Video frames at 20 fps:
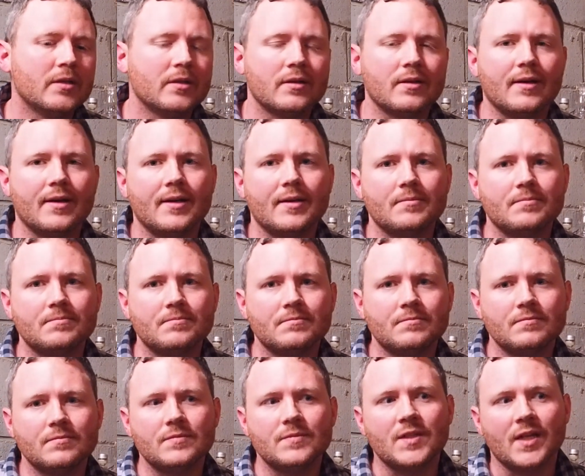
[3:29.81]

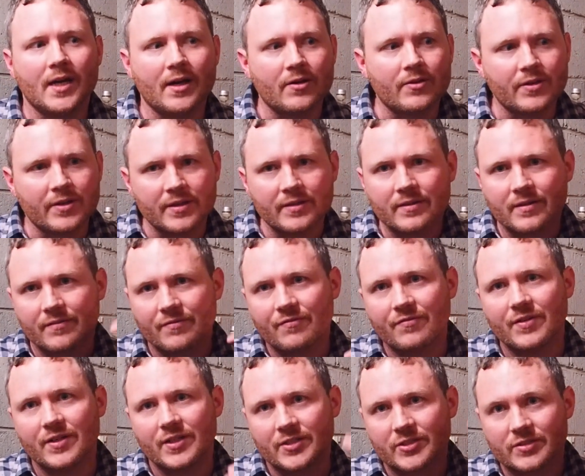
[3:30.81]
now that the
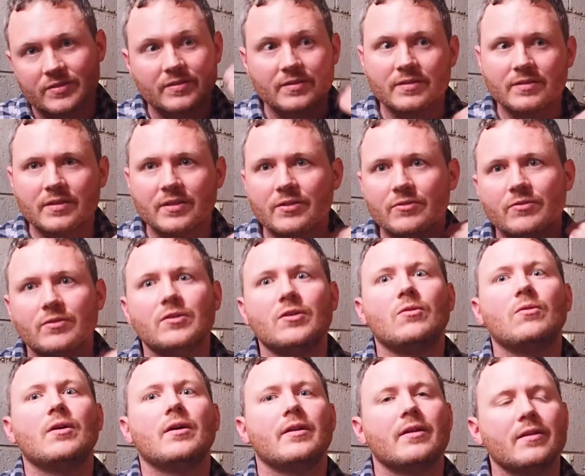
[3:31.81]
finishes continue to go
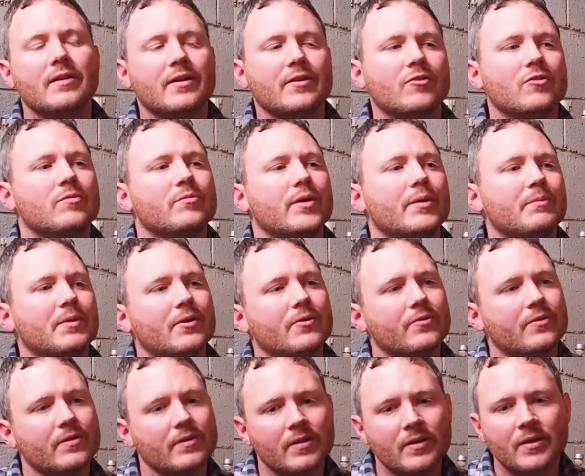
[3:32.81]
on and linger in my mouth,
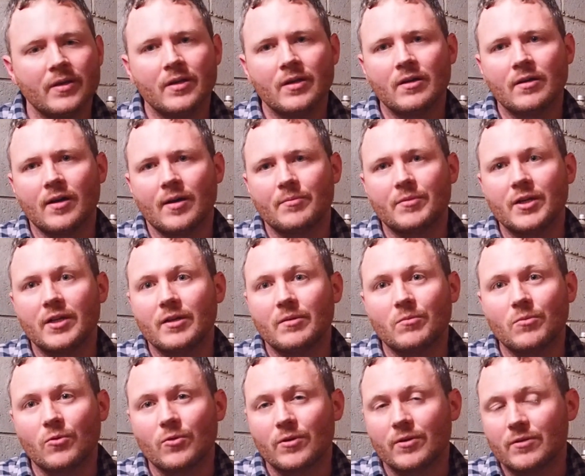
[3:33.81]
I'm getting
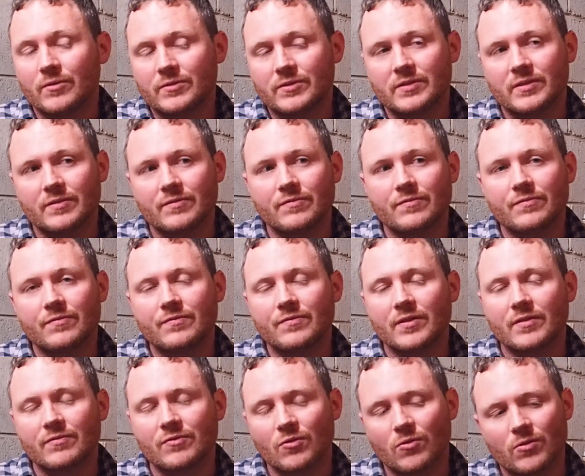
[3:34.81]
more notes of
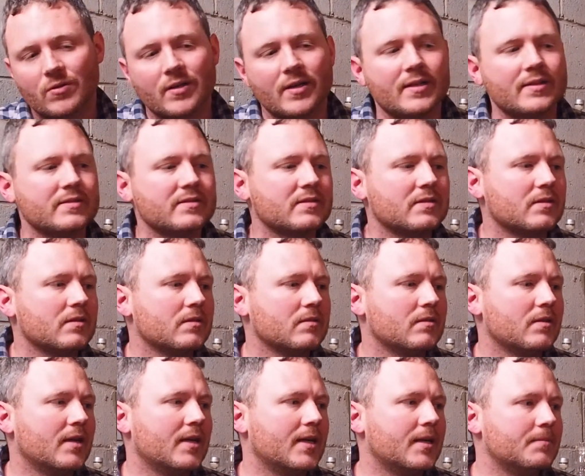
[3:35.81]
corn husk,
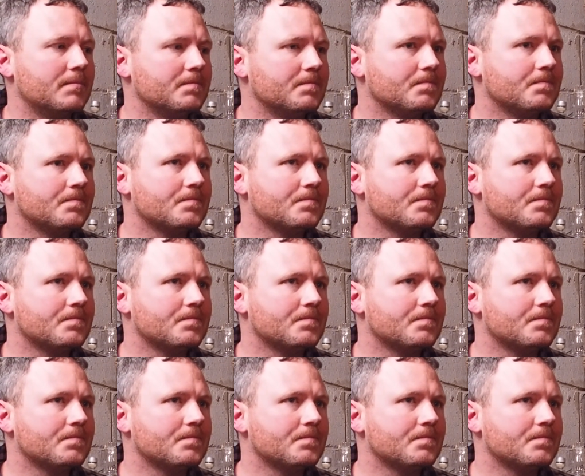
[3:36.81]
and